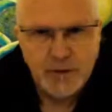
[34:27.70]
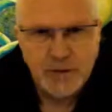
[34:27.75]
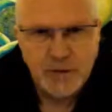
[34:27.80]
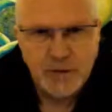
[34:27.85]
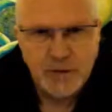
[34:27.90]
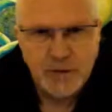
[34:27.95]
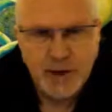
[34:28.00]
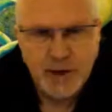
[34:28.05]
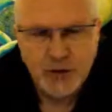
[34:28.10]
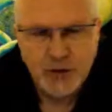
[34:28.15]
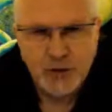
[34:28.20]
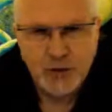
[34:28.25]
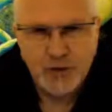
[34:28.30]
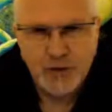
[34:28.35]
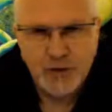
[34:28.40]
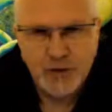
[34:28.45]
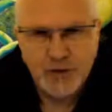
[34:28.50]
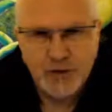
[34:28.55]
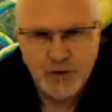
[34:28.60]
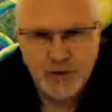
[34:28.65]
make sure that
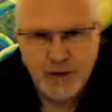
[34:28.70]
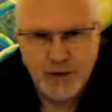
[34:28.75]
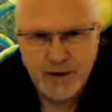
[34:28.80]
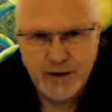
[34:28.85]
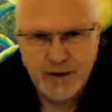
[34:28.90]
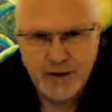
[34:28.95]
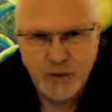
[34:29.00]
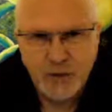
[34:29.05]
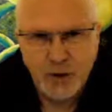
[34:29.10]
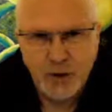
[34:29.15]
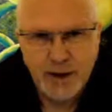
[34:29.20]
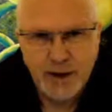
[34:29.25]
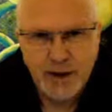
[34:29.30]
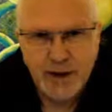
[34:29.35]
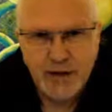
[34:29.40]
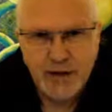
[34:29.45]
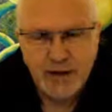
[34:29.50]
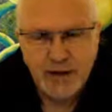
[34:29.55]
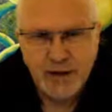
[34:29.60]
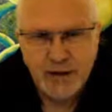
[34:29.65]
it's exactly
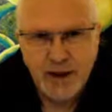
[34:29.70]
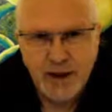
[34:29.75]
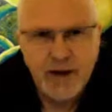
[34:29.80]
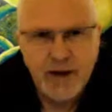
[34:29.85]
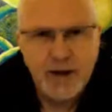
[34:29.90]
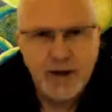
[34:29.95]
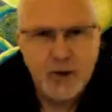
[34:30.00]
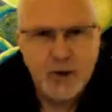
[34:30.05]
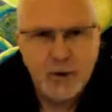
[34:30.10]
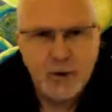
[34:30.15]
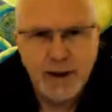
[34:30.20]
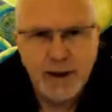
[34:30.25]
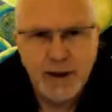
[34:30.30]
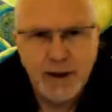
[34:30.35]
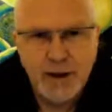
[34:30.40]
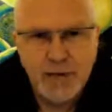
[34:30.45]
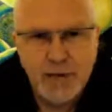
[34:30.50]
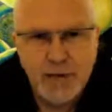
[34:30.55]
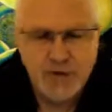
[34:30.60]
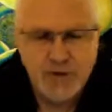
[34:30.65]
right, how you want to
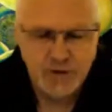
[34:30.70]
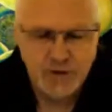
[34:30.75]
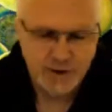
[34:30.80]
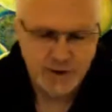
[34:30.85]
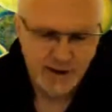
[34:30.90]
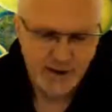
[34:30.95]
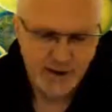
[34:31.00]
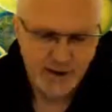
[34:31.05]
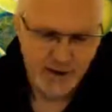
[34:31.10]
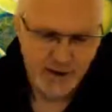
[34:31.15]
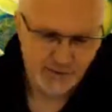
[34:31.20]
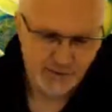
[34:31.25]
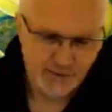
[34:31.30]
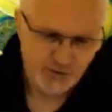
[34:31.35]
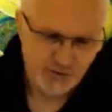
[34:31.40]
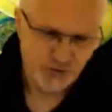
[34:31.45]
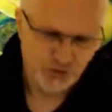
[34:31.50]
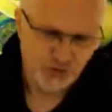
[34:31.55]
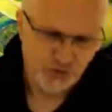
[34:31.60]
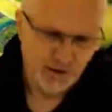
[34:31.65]
have it, and
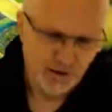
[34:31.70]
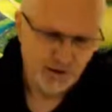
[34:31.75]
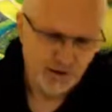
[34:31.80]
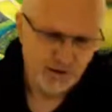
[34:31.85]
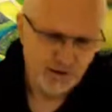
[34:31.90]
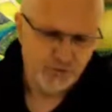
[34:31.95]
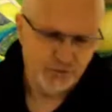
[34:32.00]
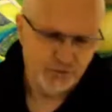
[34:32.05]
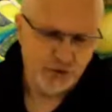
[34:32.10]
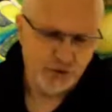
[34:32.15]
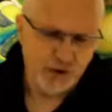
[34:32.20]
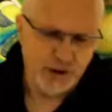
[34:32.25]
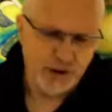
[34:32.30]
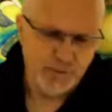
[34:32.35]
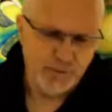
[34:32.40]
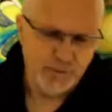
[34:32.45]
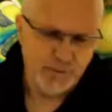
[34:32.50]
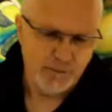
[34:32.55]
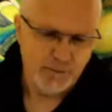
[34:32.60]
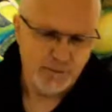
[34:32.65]
that you take enough
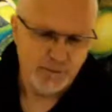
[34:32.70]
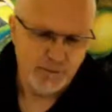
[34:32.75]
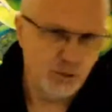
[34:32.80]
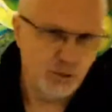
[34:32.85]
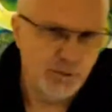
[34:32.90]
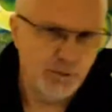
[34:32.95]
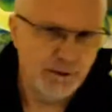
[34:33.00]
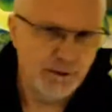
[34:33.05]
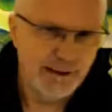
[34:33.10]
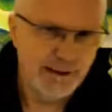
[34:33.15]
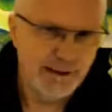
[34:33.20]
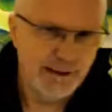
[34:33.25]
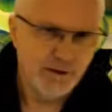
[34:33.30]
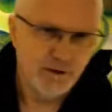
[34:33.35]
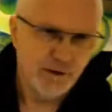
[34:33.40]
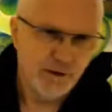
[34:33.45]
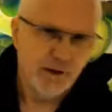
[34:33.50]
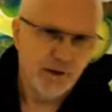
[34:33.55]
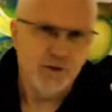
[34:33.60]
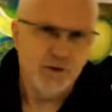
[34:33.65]
time to formulate
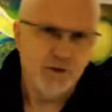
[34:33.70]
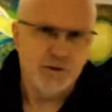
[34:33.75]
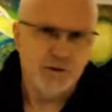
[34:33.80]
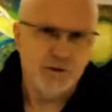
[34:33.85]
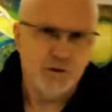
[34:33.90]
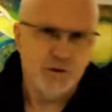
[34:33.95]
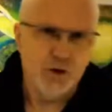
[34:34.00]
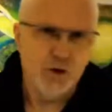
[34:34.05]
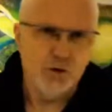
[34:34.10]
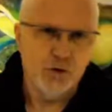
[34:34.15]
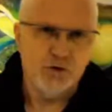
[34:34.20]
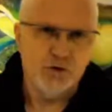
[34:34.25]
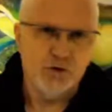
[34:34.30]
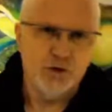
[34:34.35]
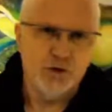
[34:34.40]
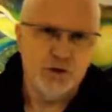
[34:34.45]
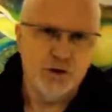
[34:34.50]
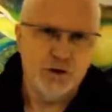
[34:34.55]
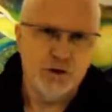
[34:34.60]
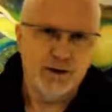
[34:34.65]
it so
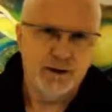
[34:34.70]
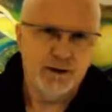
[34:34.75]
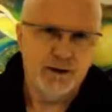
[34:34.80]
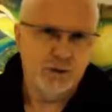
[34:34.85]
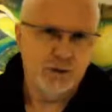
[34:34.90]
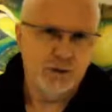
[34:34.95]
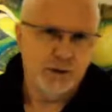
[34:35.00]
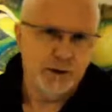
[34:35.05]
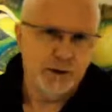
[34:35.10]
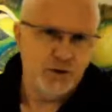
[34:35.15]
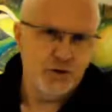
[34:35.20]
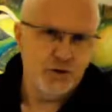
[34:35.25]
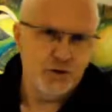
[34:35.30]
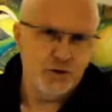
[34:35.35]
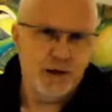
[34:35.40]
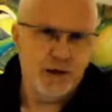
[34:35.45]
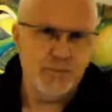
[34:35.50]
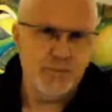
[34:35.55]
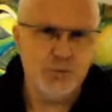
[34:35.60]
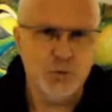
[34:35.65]
you don't get into any
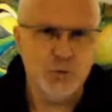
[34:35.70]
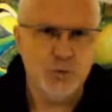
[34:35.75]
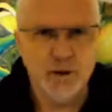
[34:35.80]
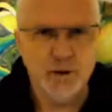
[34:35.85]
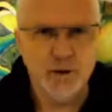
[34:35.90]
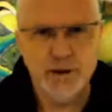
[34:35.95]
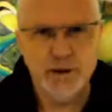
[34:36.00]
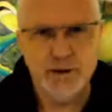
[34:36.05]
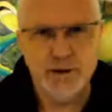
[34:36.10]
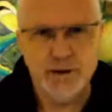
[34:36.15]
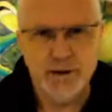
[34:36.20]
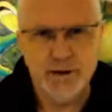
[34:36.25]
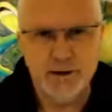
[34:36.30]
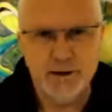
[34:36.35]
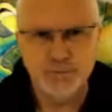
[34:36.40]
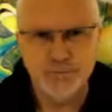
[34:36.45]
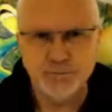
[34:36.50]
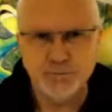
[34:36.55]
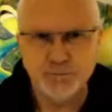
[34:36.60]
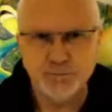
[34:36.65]
traps where
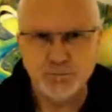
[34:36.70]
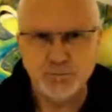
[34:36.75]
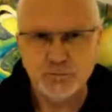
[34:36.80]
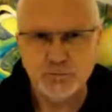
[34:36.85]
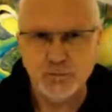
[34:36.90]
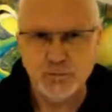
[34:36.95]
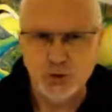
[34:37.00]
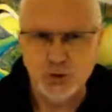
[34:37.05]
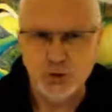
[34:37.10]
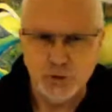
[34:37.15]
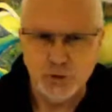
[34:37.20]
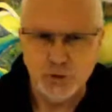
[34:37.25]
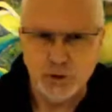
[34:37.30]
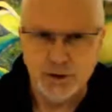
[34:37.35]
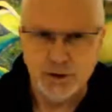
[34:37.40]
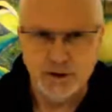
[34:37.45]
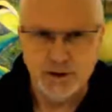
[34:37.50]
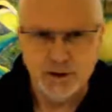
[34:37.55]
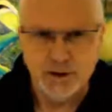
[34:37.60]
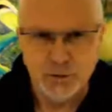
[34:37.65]
you're not
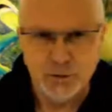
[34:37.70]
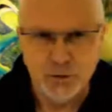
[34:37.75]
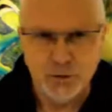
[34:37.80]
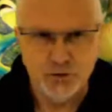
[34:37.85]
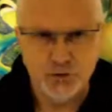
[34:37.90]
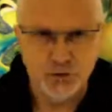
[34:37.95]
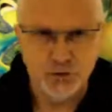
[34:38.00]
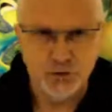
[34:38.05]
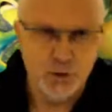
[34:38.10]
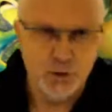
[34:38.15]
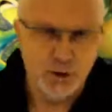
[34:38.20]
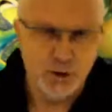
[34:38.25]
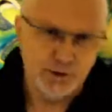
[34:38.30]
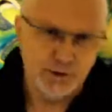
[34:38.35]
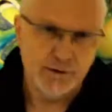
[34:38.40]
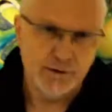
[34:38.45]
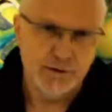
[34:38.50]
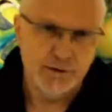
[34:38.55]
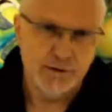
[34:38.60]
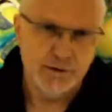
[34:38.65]
going to get what you want.
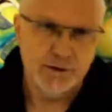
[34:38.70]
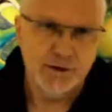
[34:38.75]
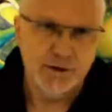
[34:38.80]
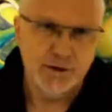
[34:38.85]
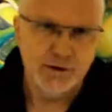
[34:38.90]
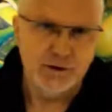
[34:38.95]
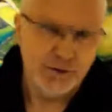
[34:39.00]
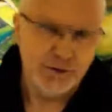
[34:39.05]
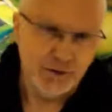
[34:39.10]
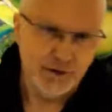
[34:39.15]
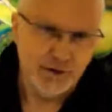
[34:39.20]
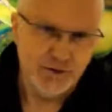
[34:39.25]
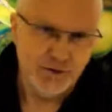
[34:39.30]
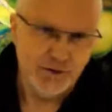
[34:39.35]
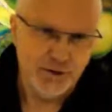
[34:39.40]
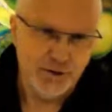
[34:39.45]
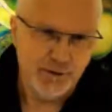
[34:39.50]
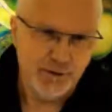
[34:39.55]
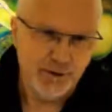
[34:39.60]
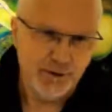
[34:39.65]
You've got to get
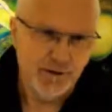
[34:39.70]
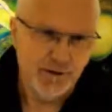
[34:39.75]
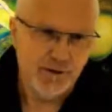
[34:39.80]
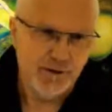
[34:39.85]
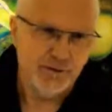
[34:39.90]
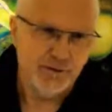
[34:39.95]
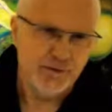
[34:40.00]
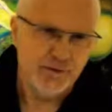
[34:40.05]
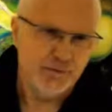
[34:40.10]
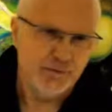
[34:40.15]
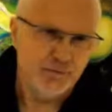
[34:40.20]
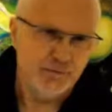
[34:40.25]
something else.